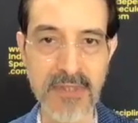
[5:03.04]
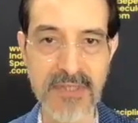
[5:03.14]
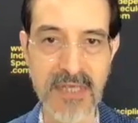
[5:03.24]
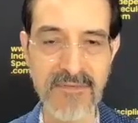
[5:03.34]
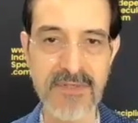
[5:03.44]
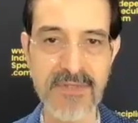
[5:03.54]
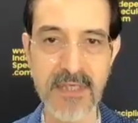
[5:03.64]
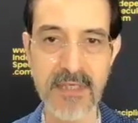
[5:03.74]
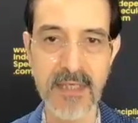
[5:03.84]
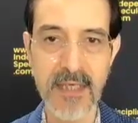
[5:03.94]
or a
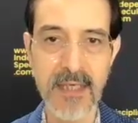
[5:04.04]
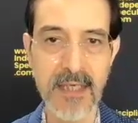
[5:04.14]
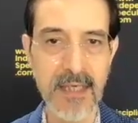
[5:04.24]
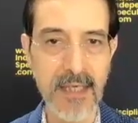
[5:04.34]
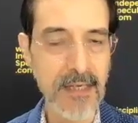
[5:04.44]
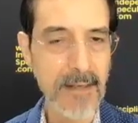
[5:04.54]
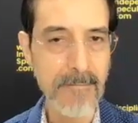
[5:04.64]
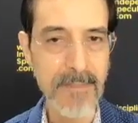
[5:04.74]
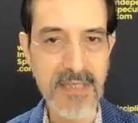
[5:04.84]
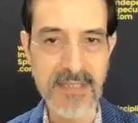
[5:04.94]
deficit.
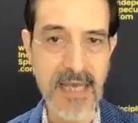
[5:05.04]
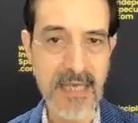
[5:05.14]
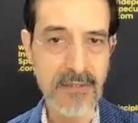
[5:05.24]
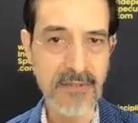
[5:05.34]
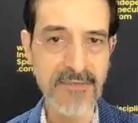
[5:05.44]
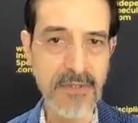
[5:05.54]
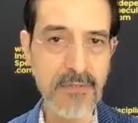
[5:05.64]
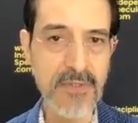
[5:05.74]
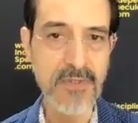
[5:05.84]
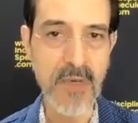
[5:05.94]
Is that your
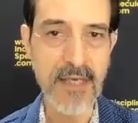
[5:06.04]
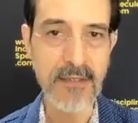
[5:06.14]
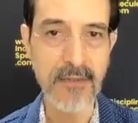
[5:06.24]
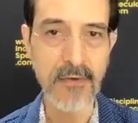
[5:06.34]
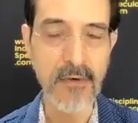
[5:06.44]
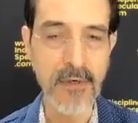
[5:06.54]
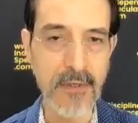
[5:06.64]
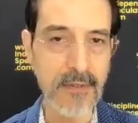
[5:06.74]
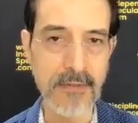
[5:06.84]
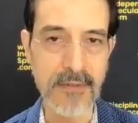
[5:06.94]
view as well,
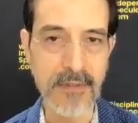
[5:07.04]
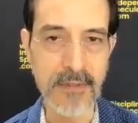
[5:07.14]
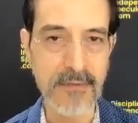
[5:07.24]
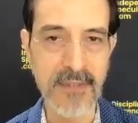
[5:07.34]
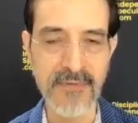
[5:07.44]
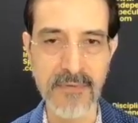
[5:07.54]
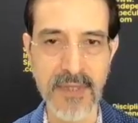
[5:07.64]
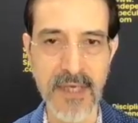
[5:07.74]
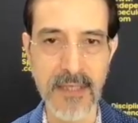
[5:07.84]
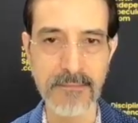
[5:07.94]
or do you differ with
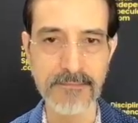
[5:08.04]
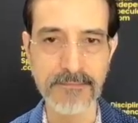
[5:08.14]
that?